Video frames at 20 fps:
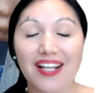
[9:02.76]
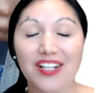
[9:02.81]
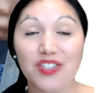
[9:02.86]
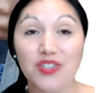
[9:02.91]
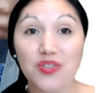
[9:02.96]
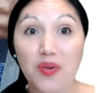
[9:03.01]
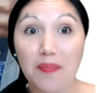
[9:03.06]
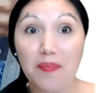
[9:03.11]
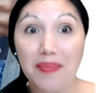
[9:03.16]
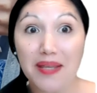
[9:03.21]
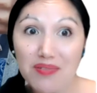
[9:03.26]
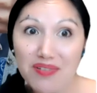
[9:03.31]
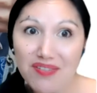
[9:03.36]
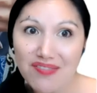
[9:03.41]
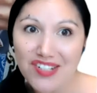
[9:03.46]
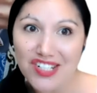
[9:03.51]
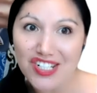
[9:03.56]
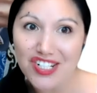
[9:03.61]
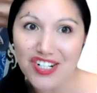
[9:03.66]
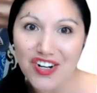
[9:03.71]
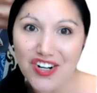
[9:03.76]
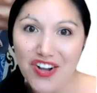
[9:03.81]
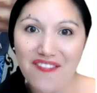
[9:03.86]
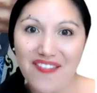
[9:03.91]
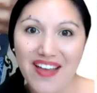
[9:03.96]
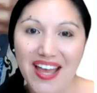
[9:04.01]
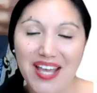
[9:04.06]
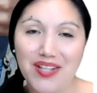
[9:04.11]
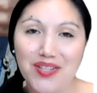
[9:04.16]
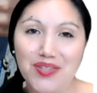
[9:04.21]
do a big revision of
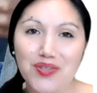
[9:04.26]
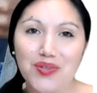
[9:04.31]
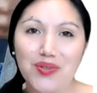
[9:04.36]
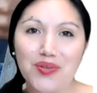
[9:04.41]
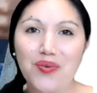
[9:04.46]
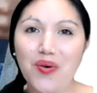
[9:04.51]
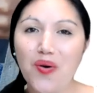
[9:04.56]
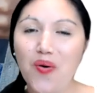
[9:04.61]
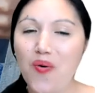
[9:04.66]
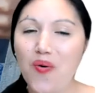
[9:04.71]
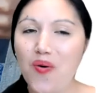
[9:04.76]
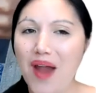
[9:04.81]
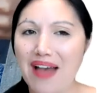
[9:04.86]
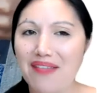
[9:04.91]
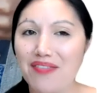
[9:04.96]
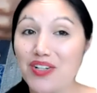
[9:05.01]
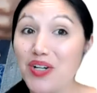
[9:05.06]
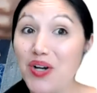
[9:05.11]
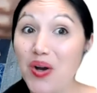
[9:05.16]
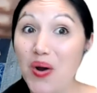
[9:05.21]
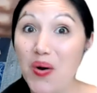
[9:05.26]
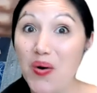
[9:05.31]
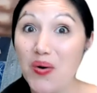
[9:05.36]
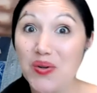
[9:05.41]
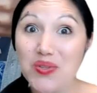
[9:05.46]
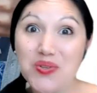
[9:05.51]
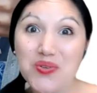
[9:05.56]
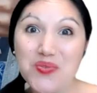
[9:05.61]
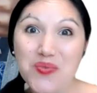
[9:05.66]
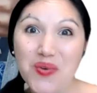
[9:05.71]
A2 or have a goal
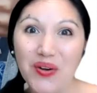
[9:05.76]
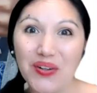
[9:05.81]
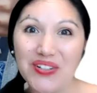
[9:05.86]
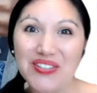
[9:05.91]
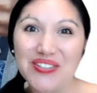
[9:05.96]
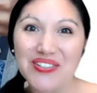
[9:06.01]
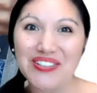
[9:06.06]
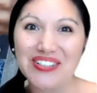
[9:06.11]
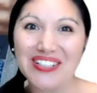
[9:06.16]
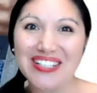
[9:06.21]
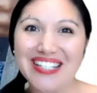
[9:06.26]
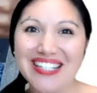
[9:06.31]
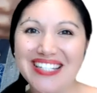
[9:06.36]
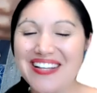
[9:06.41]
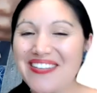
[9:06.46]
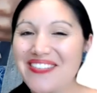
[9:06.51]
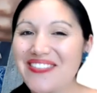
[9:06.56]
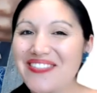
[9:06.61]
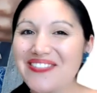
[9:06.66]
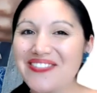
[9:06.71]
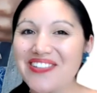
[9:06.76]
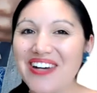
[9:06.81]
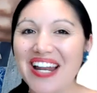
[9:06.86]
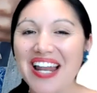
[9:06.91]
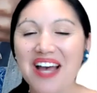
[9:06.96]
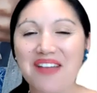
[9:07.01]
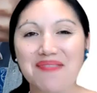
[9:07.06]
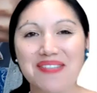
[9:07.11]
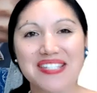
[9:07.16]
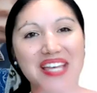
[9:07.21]
to work towards.
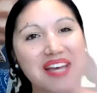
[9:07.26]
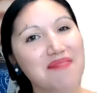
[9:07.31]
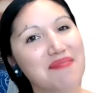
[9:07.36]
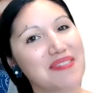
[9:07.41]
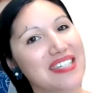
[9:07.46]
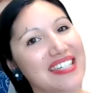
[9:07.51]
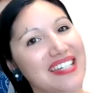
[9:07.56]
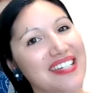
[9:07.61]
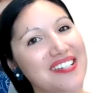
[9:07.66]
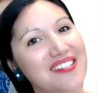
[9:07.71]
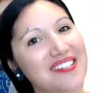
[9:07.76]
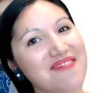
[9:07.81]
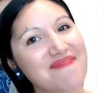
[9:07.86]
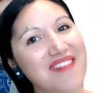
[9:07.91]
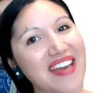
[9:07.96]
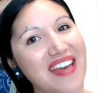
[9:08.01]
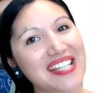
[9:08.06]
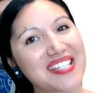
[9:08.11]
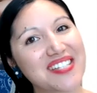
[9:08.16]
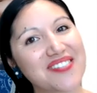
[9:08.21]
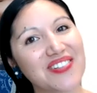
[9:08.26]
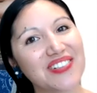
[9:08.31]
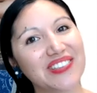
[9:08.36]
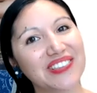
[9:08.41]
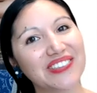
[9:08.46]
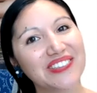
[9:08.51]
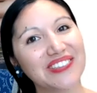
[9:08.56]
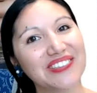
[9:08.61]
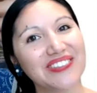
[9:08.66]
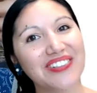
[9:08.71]
Voilà mes amis, merci
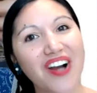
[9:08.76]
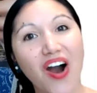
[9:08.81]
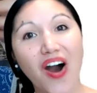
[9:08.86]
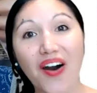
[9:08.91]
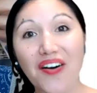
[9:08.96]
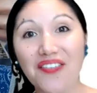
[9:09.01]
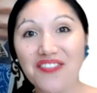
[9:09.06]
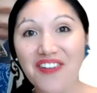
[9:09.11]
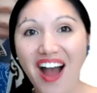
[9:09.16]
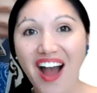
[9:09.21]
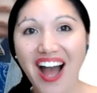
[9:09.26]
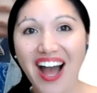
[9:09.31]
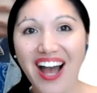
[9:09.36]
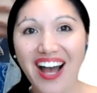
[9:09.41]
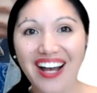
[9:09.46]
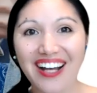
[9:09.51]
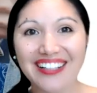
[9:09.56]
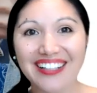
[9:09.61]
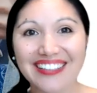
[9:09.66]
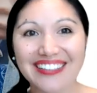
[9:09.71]
beaucoup, au revoir.